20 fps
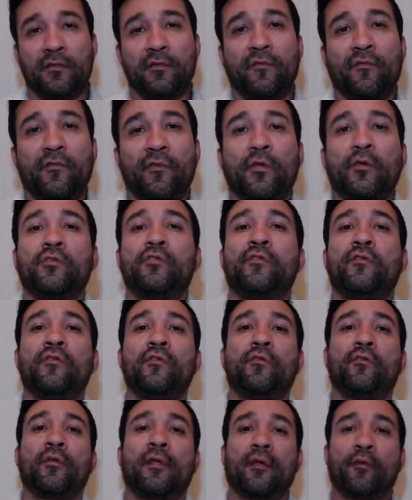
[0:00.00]
For those of you
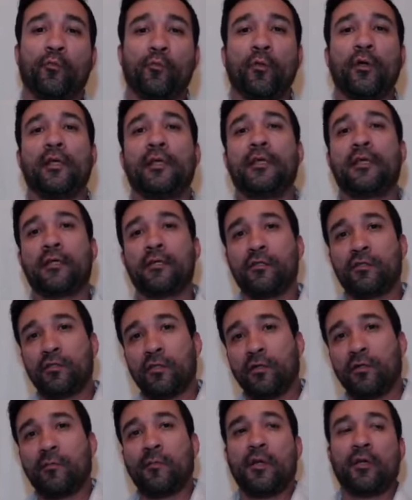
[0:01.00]
who are like really
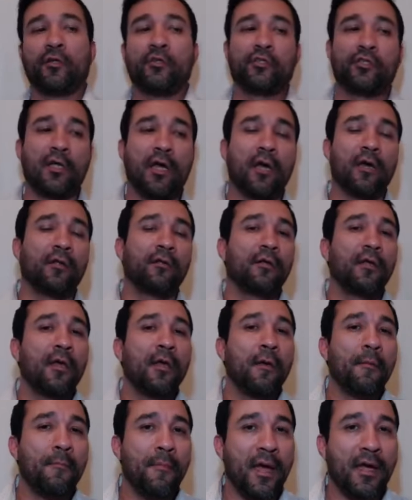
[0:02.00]
concerned about your child
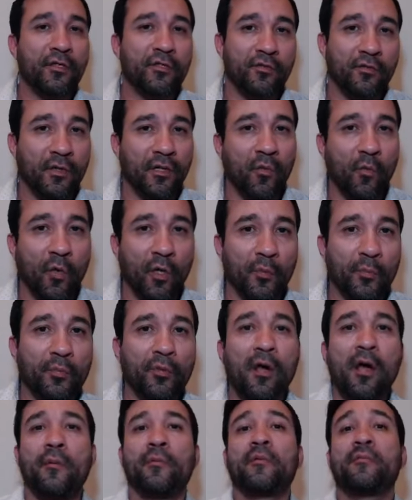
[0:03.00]
mastering word
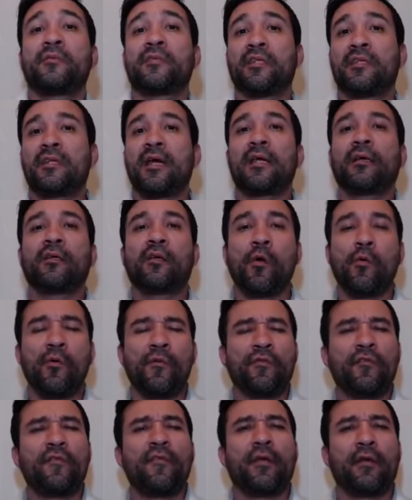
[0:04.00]
problems and not going
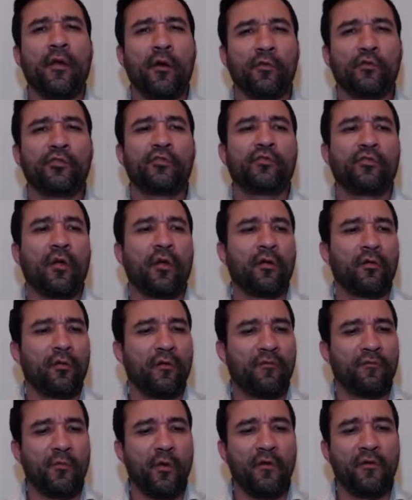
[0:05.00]
through that whole struggle
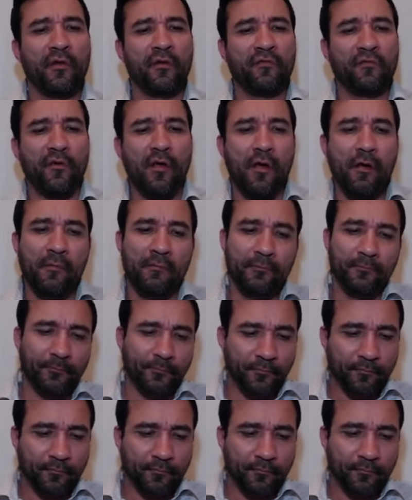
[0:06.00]
of moving from